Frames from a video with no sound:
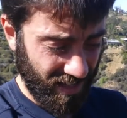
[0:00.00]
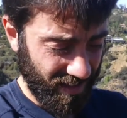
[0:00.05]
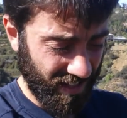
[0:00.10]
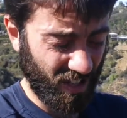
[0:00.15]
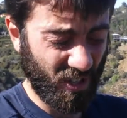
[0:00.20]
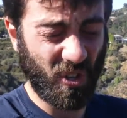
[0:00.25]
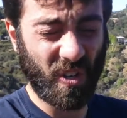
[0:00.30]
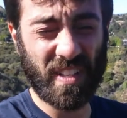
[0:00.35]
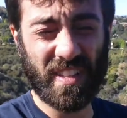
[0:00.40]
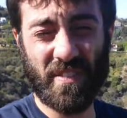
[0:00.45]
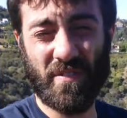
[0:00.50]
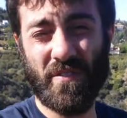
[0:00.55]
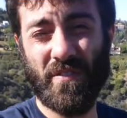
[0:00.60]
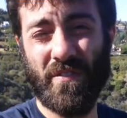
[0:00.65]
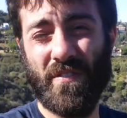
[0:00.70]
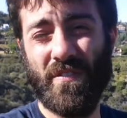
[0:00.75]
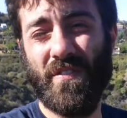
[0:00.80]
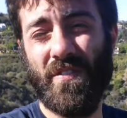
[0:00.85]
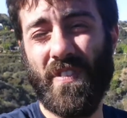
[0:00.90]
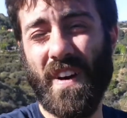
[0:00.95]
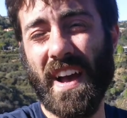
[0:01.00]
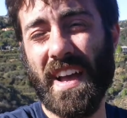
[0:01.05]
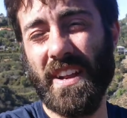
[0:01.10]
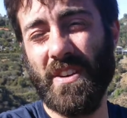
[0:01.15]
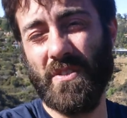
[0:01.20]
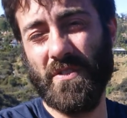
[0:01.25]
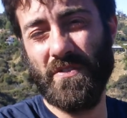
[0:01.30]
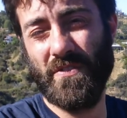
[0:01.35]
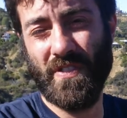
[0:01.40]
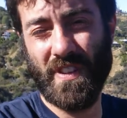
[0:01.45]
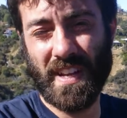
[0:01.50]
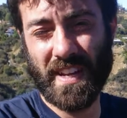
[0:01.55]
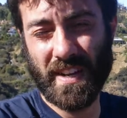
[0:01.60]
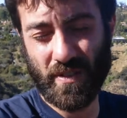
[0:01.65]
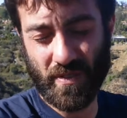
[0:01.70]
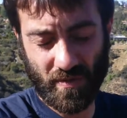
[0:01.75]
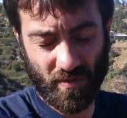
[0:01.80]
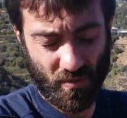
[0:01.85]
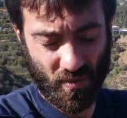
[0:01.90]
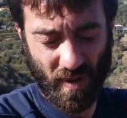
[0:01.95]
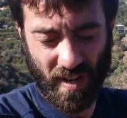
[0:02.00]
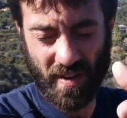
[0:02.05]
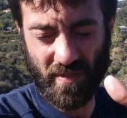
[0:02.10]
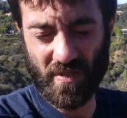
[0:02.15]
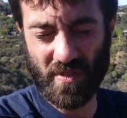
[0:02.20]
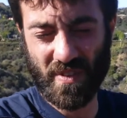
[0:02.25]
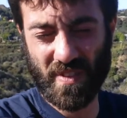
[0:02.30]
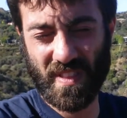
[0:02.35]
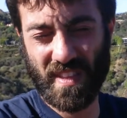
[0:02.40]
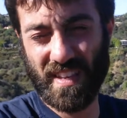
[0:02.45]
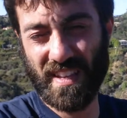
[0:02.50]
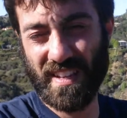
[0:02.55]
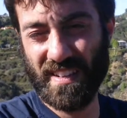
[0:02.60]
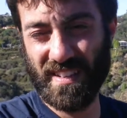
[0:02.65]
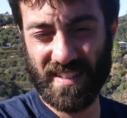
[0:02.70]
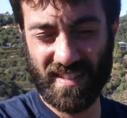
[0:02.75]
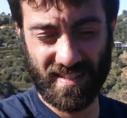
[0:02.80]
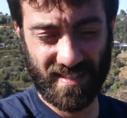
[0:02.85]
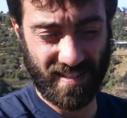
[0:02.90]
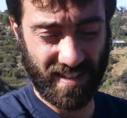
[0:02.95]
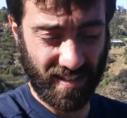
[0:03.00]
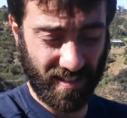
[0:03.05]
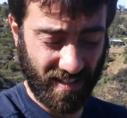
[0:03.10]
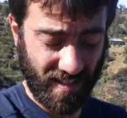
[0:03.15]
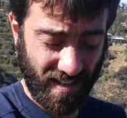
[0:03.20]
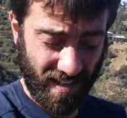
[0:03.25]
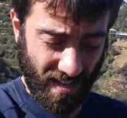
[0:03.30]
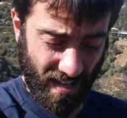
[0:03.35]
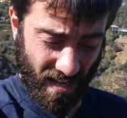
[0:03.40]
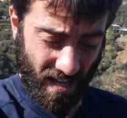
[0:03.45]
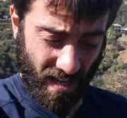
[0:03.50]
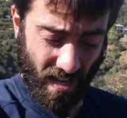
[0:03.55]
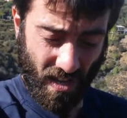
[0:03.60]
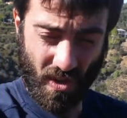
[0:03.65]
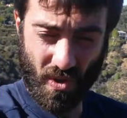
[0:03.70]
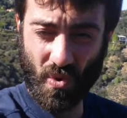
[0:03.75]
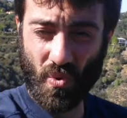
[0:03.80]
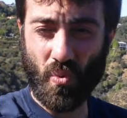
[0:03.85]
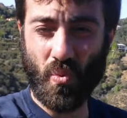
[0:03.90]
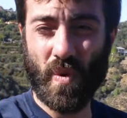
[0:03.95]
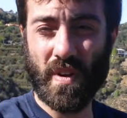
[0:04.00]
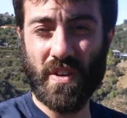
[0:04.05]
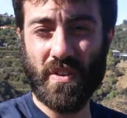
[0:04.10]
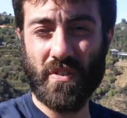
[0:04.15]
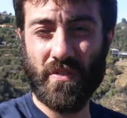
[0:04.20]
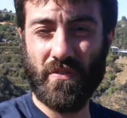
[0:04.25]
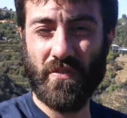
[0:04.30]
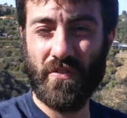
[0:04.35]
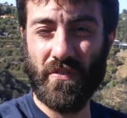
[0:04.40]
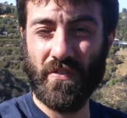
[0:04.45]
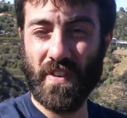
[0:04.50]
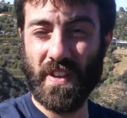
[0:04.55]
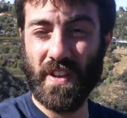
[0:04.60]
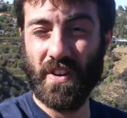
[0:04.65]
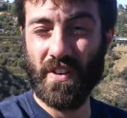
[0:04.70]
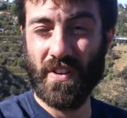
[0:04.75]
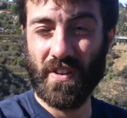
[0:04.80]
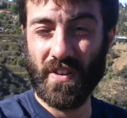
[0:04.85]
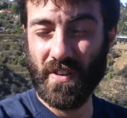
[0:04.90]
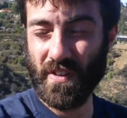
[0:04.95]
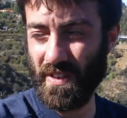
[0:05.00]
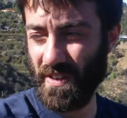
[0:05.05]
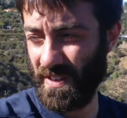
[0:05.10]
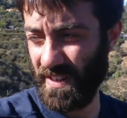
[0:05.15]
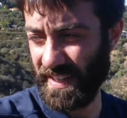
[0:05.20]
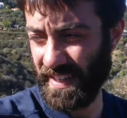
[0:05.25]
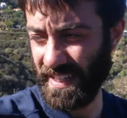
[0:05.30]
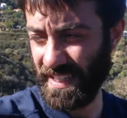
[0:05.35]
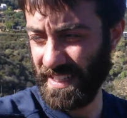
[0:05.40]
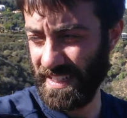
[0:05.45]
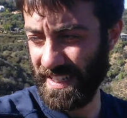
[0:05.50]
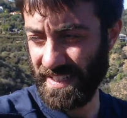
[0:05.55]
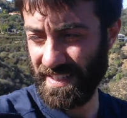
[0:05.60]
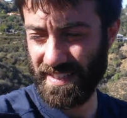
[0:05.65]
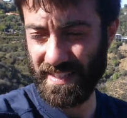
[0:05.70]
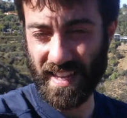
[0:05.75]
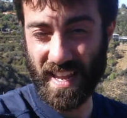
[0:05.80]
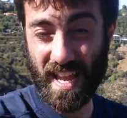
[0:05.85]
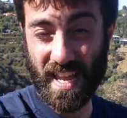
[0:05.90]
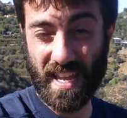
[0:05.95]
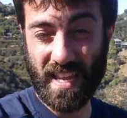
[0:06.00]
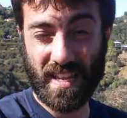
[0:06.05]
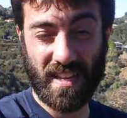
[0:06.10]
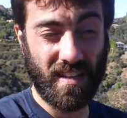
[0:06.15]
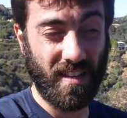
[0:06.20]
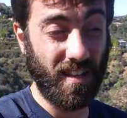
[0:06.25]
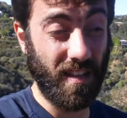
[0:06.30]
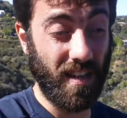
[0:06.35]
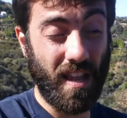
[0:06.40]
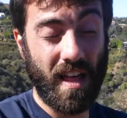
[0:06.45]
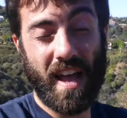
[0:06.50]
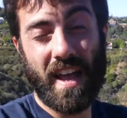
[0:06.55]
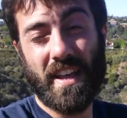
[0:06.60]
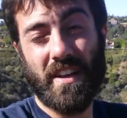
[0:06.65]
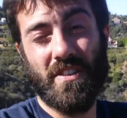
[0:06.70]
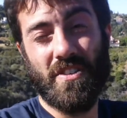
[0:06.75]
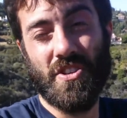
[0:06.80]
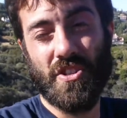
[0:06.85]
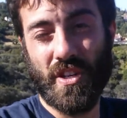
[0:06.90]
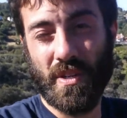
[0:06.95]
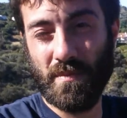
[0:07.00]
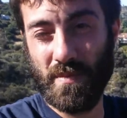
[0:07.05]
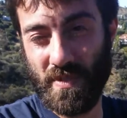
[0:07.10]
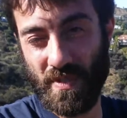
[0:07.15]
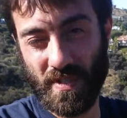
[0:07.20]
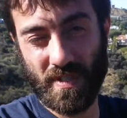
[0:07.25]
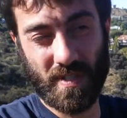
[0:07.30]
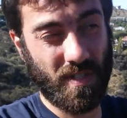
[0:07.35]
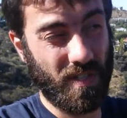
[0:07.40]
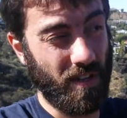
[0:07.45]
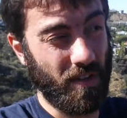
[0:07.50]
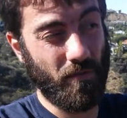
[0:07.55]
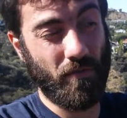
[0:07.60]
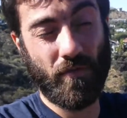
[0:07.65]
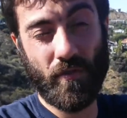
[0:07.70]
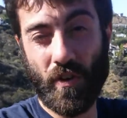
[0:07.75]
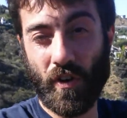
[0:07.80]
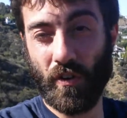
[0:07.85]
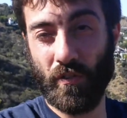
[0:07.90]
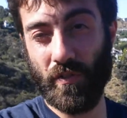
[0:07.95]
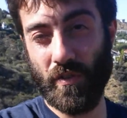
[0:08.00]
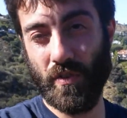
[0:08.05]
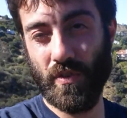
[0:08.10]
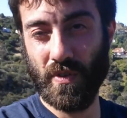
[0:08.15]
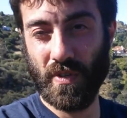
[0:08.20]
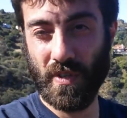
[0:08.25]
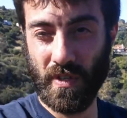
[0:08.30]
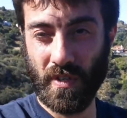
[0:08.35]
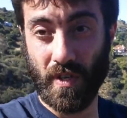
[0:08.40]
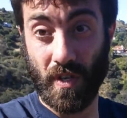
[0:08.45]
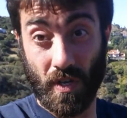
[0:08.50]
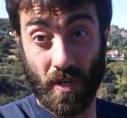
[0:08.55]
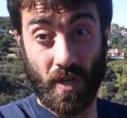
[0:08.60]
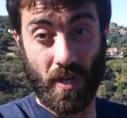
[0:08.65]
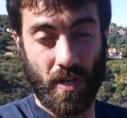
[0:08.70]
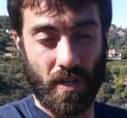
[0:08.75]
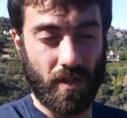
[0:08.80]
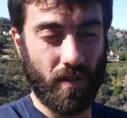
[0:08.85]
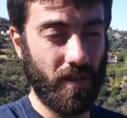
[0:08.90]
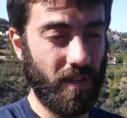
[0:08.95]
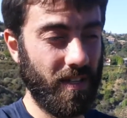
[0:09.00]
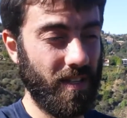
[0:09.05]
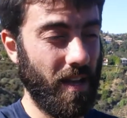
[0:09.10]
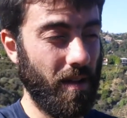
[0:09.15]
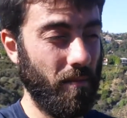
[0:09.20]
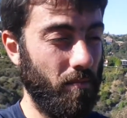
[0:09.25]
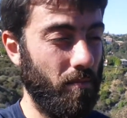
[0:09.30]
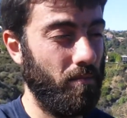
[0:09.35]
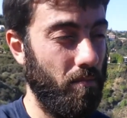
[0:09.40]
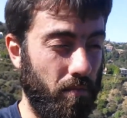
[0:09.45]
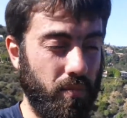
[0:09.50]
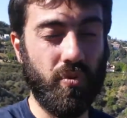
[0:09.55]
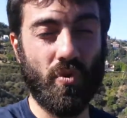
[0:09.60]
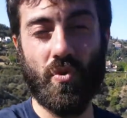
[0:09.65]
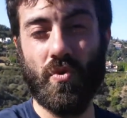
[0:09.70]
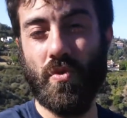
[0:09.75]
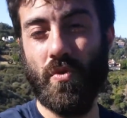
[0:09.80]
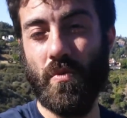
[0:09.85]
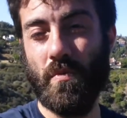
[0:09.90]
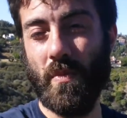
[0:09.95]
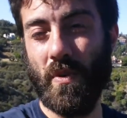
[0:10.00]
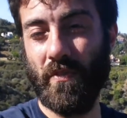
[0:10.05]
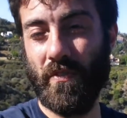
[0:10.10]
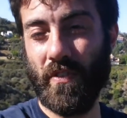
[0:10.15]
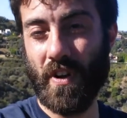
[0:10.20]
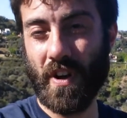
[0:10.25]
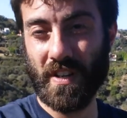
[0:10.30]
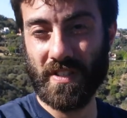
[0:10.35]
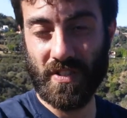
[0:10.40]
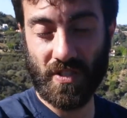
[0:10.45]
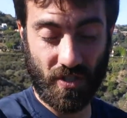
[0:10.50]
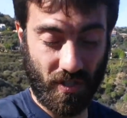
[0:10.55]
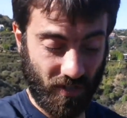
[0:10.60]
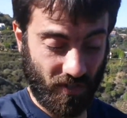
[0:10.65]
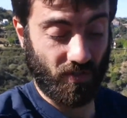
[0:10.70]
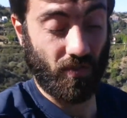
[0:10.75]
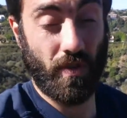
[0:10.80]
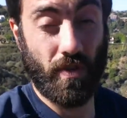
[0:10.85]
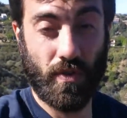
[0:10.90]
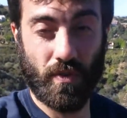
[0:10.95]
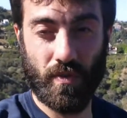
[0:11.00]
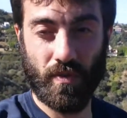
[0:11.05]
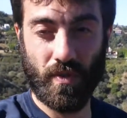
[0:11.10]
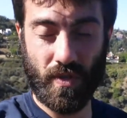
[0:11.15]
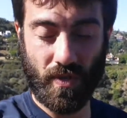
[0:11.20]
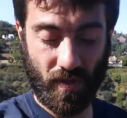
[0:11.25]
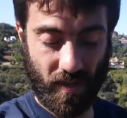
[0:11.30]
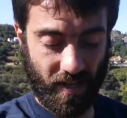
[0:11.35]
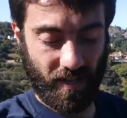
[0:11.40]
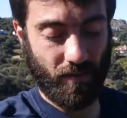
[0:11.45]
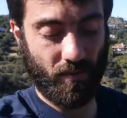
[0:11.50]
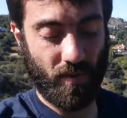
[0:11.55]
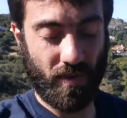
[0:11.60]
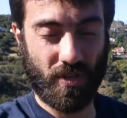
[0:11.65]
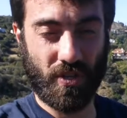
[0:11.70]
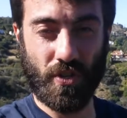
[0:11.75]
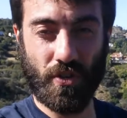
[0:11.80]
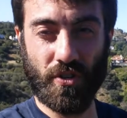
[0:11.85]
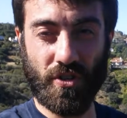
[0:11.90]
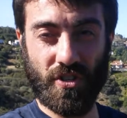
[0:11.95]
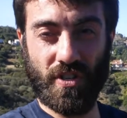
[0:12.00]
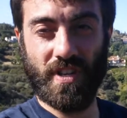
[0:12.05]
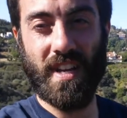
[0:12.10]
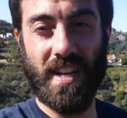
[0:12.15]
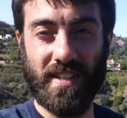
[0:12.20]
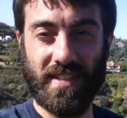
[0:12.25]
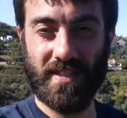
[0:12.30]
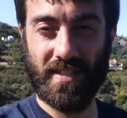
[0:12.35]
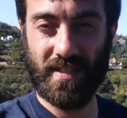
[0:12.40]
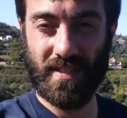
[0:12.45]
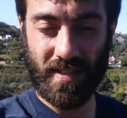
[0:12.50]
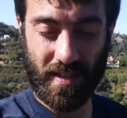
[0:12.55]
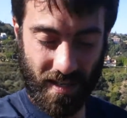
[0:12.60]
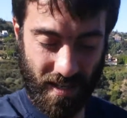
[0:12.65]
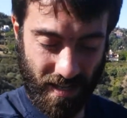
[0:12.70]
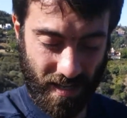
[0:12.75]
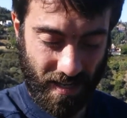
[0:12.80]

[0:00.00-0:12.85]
They call it the fight or flight or whatever thing. It's like when your fear, like let's say a lion jumps in front of you, you need that boom of oxygen so you, you get with your chest.